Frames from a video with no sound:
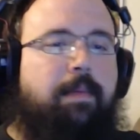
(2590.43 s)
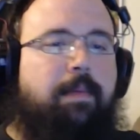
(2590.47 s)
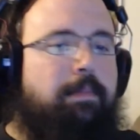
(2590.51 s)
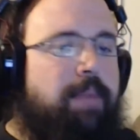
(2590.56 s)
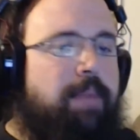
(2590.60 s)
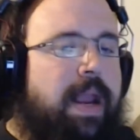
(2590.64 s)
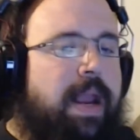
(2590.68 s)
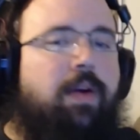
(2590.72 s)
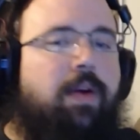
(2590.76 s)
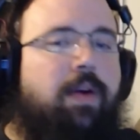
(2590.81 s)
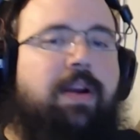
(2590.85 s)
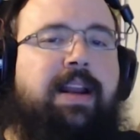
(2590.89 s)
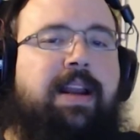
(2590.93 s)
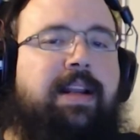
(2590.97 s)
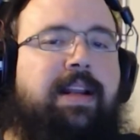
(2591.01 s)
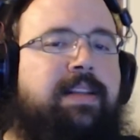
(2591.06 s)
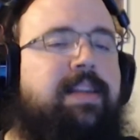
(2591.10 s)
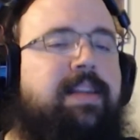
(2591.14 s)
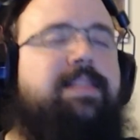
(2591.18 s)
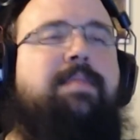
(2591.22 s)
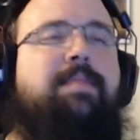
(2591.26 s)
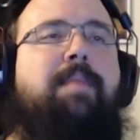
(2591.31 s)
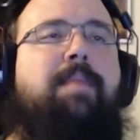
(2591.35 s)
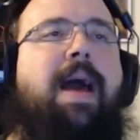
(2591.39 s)
Period. It
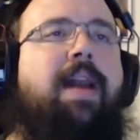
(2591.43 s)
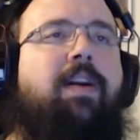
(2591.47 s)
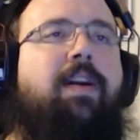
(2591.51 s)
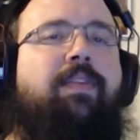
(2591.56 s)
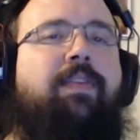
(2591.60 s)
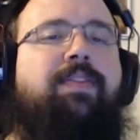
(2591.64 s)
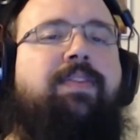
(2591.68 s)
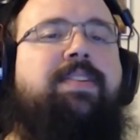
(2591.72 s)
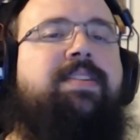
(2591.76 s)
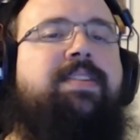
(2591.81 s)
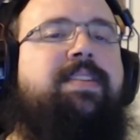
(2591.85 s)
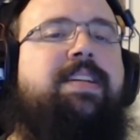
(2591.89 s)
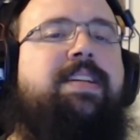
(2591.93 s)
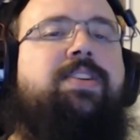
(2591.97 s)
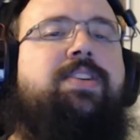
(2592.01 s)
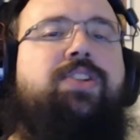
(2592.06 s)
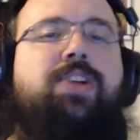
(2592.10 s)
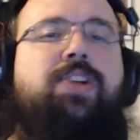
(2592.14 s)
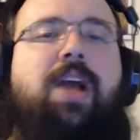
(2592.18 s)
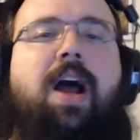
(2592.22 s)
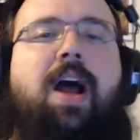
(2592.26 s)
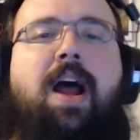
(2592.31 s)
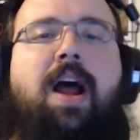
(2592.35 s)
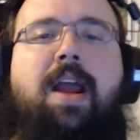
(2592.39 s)
doesn't matter if it's
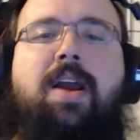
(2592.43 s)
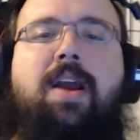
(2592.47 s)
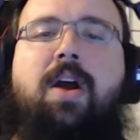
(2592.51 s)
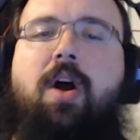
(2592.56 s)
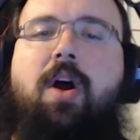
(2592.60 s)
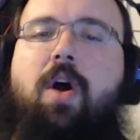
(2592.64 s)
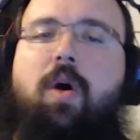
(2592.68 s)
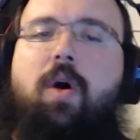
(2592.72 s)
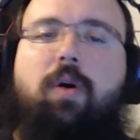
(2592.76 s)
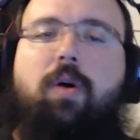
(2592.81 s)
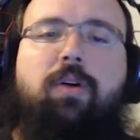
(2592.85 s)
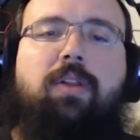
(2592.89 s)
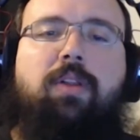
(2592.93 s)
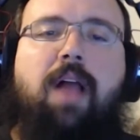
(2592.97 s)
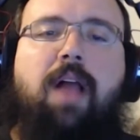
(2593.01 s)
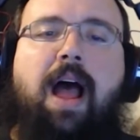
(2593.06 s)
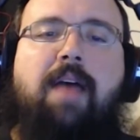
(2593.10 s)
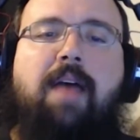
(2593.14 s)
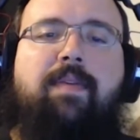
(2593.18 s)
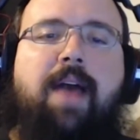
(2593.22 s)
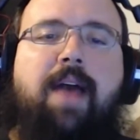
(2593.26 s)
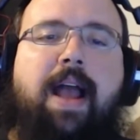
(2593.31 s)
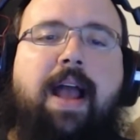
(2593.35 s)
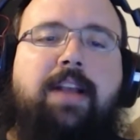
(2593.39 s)
CGI or
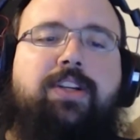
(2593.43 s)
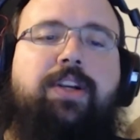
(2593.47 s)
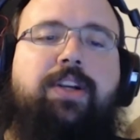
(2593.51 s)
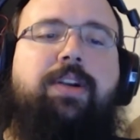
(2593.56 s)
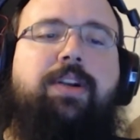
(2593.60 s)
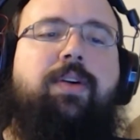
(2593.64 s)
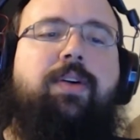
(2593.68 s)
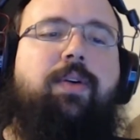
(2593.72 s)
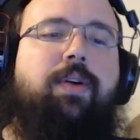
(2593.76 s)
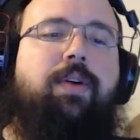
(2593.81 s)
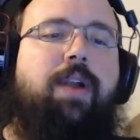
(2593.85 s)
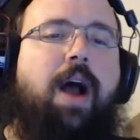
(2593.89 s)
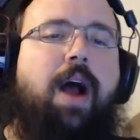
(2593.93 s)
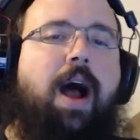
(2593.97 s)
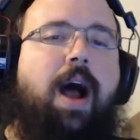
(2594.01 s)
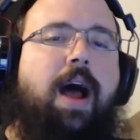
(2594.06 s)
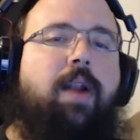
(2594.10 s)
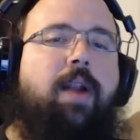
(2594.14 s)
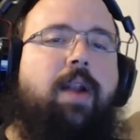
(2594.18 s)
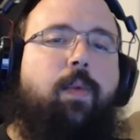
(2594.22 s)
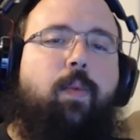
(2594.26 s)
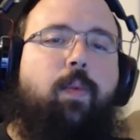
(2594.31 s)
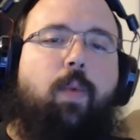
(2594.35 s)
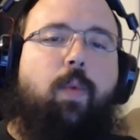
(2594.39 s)
live action or
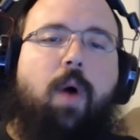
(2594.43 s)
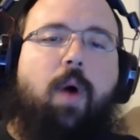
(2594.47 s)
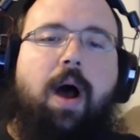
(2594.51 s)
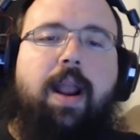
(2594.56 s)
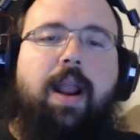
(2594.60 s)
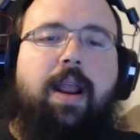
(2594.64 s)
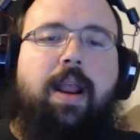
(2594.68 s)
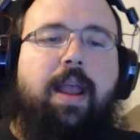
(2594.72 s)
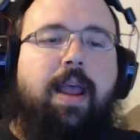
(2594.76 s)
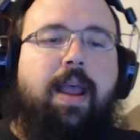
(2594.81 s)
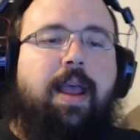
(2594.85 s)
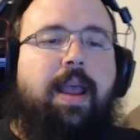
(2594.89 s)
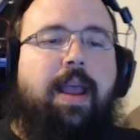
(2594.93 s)
not or what.